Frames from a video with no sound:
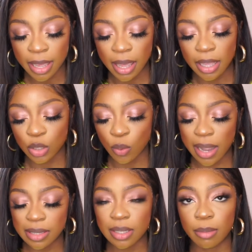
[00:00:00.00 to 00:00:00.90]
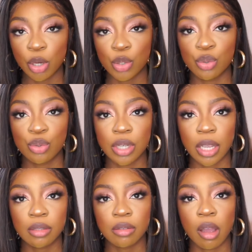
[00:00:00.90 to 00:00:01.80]
It's quite similar to
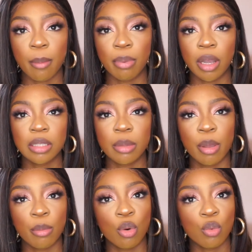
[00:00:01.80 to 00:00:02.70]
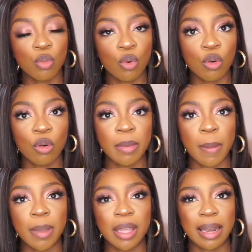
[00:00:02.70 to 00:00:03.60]
Chestnut, but it's a bit more warm, a
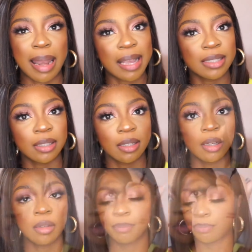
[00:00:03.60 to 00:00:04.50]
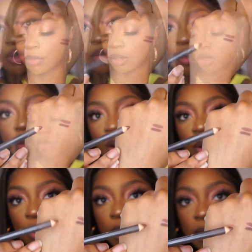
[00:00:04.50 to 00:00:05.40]
bit lighter.
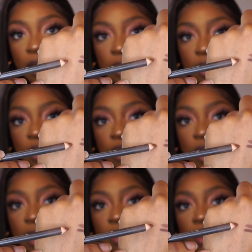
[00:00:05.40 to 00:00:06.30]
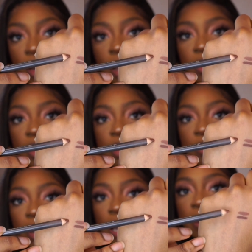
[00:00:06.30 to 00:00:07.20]
So this is Chestnut and this is
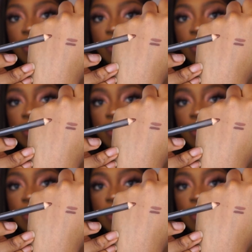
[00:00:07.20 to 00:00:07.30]
Vibes,